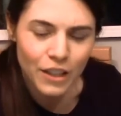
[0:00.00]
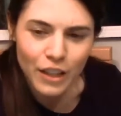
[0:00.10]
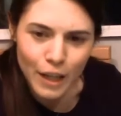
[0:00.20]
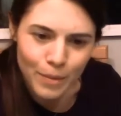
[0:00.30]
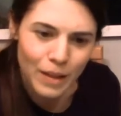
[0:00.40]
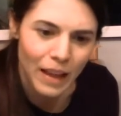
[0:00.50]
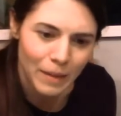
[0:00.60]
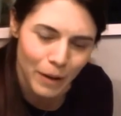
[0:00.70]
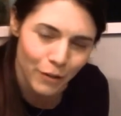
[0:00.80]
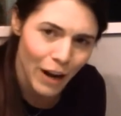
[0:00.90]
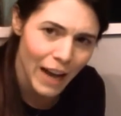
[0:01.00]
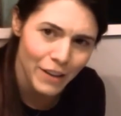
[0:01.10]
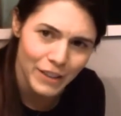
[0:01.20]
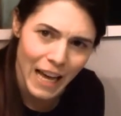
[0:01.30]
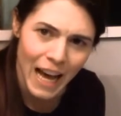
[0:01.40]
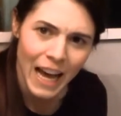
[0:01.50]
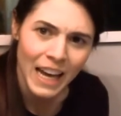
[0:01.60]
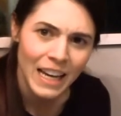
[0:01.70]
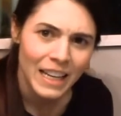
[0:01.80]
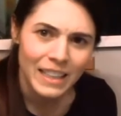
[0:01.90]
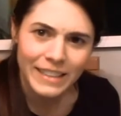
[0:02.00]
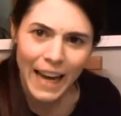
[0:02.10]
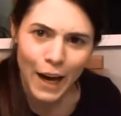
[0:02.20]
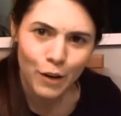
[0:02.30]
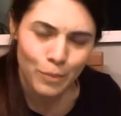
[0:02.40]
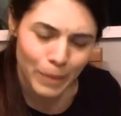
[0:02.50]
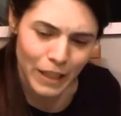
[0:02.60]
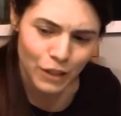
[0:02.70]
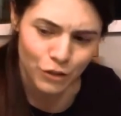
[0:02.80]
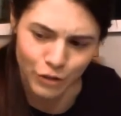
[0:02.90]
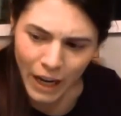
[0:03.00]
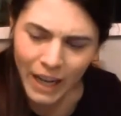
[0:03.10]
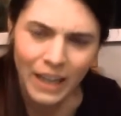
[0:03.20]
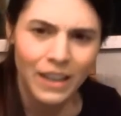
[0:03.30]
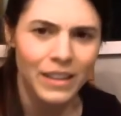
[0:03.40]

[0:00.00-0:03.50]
you're going to be like my ride or die down bitch, right?